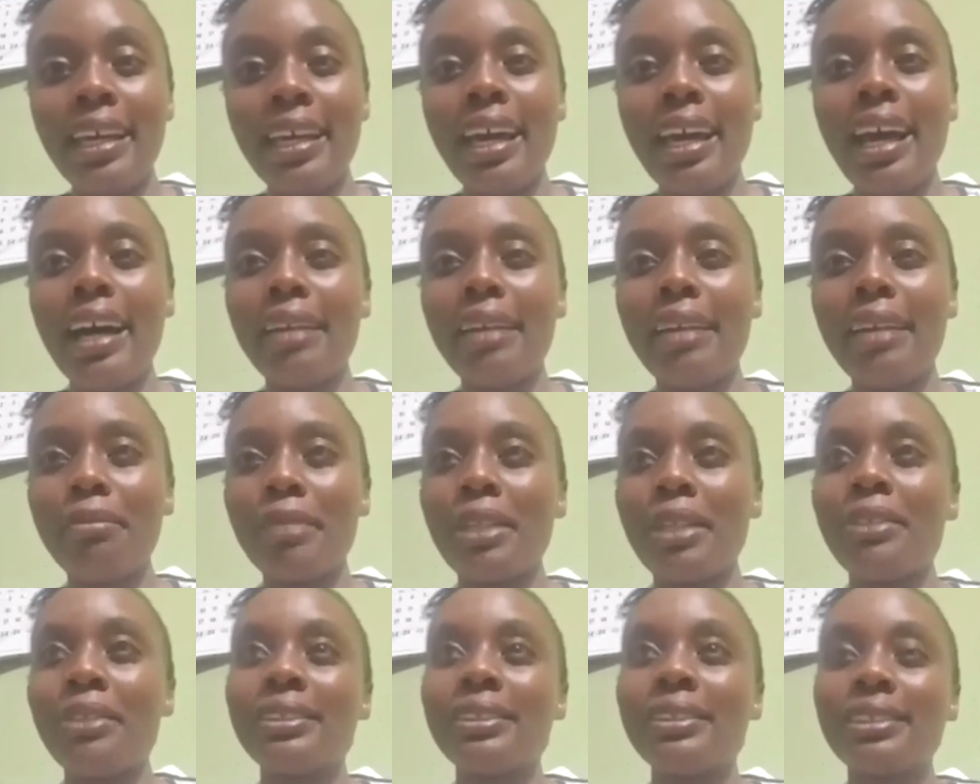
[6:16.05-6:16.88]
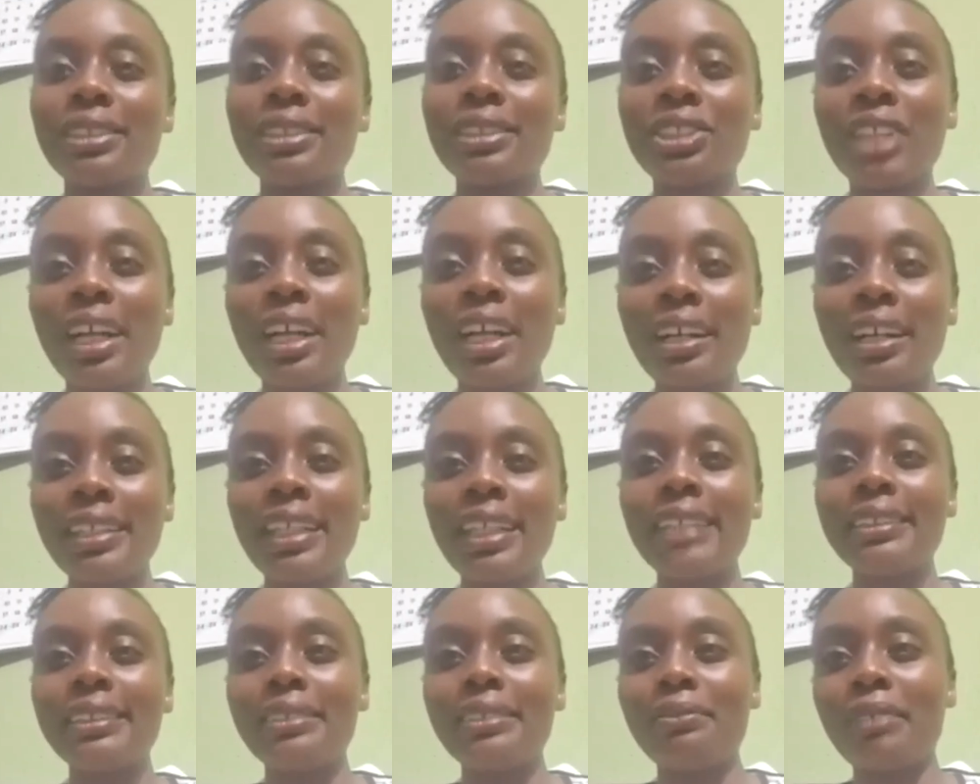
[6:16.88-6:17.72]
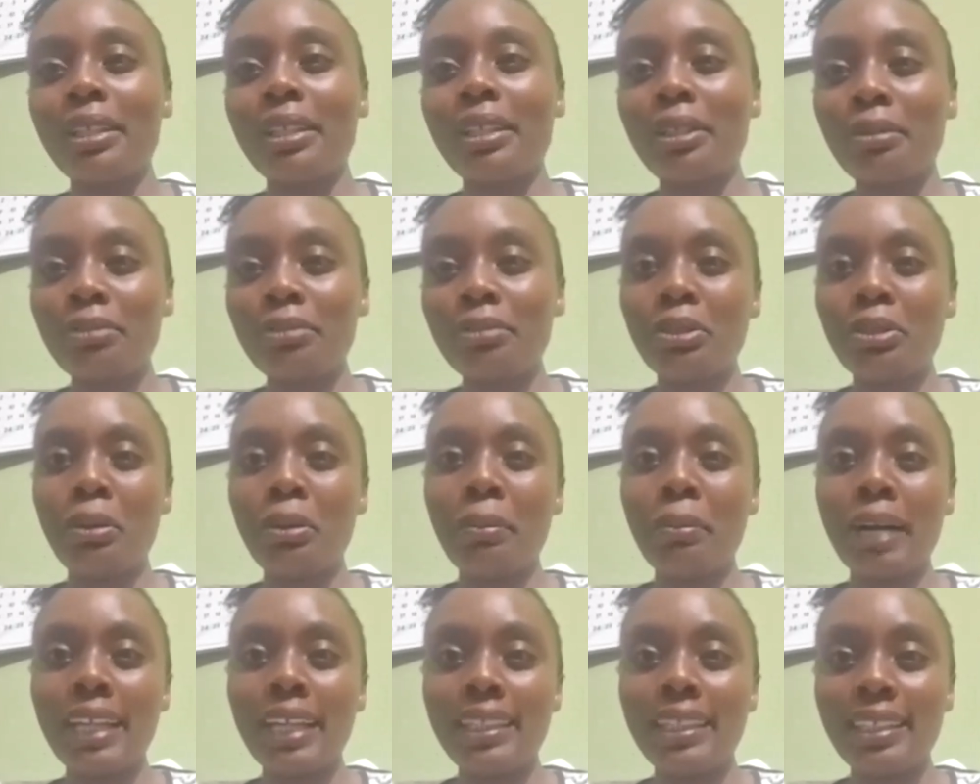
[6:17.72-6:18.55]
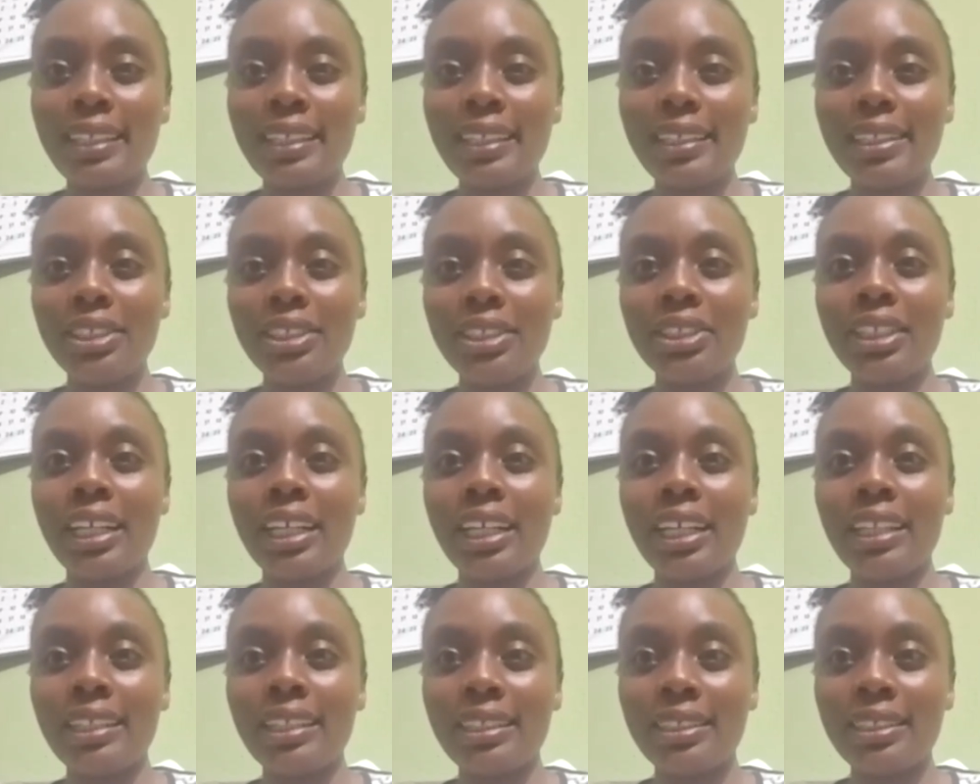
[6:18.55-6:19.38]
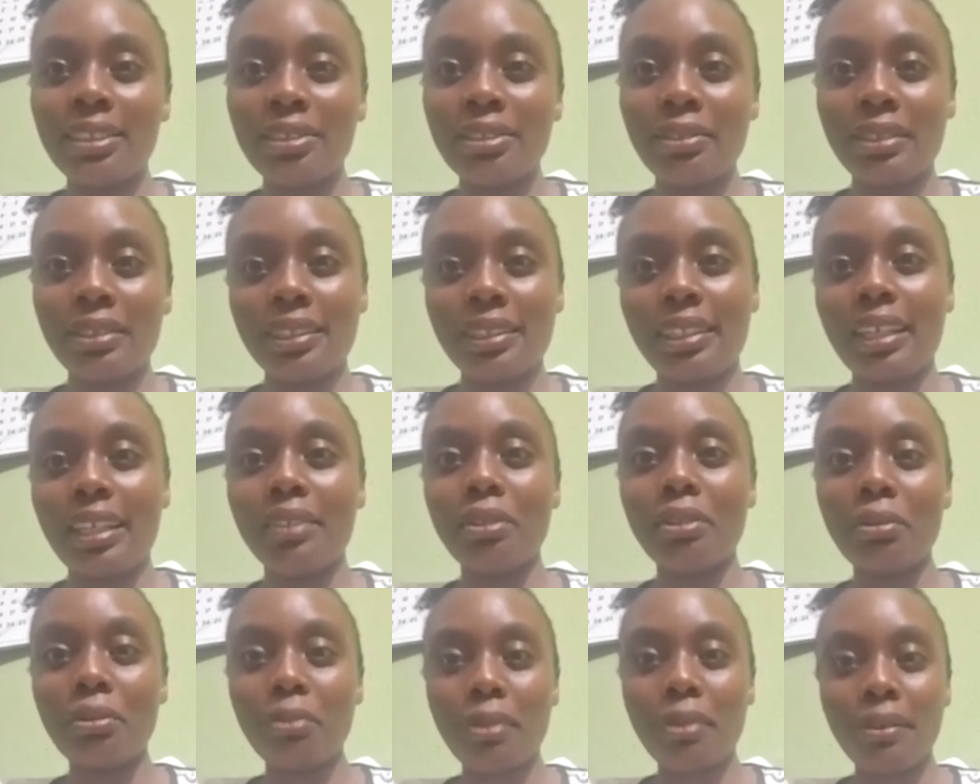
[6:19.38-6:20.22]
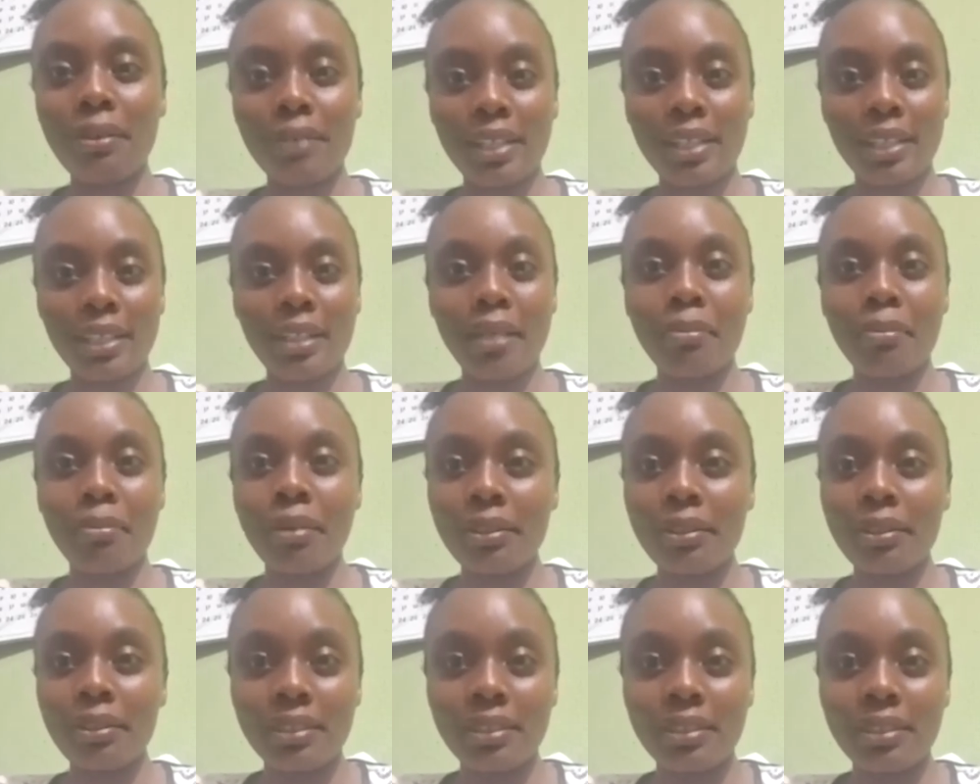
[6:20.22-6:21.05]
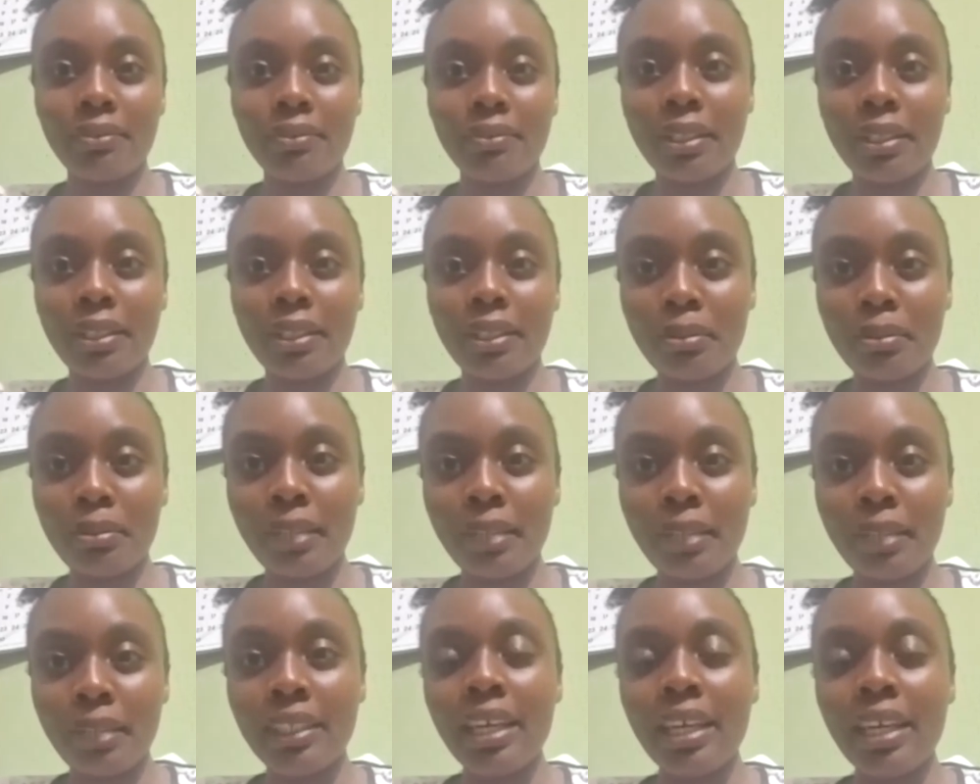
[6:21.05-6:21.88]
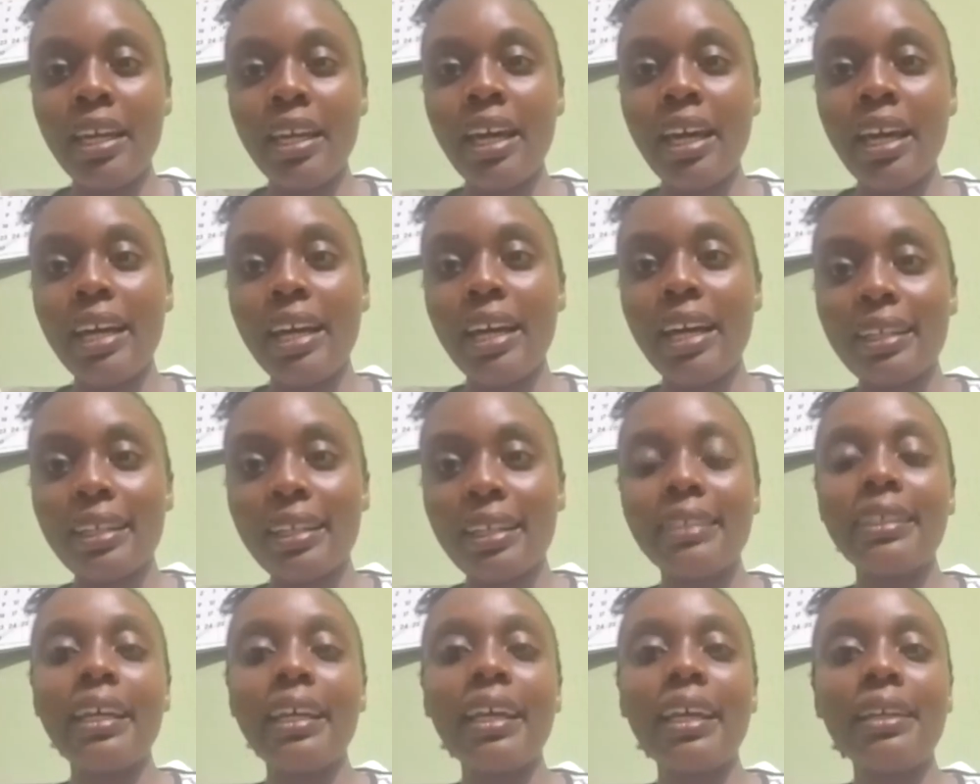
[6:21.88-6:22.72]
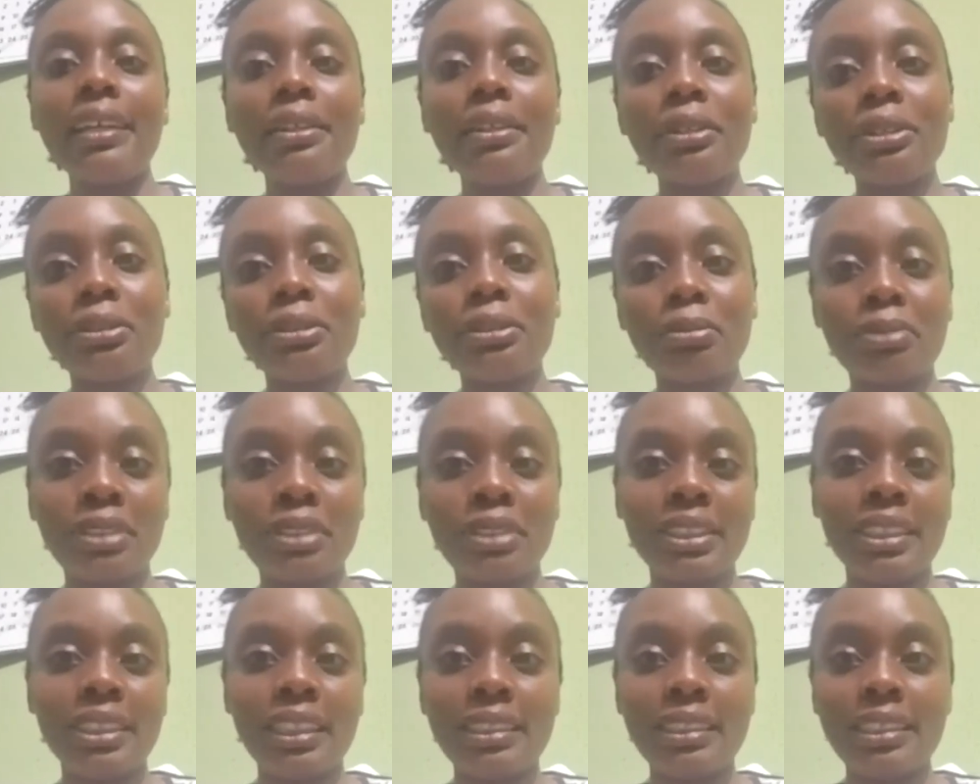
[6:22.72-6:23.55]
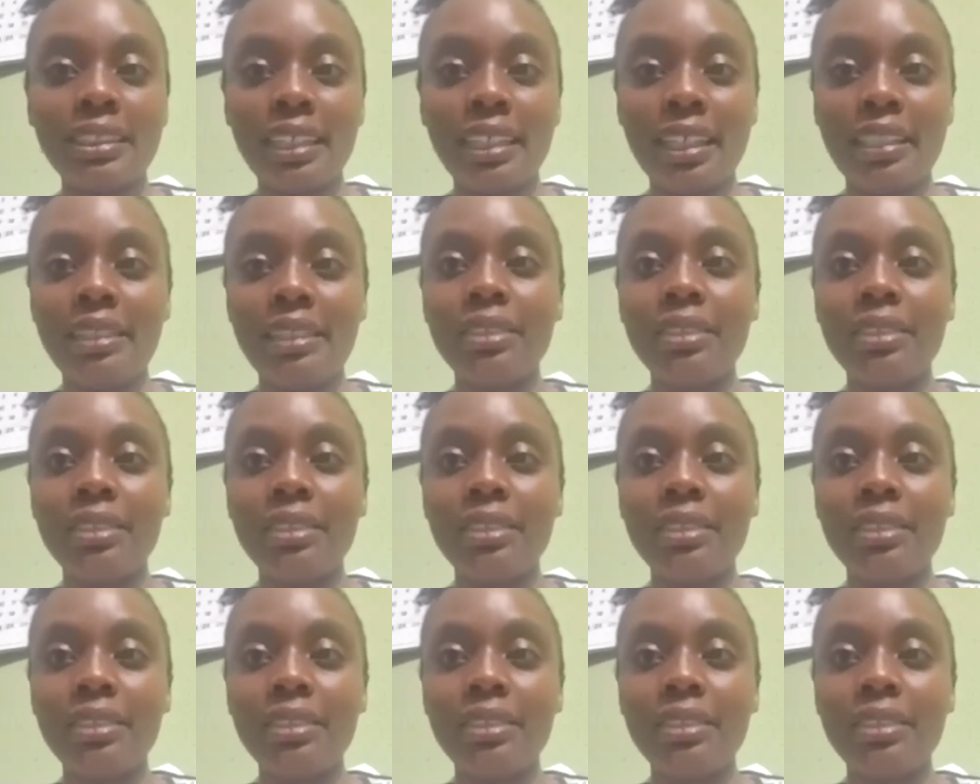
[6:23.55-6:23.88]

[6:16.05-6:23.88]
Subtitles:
and because the child has developed normally initially, so they are not worried about the development, and they tend not to present early.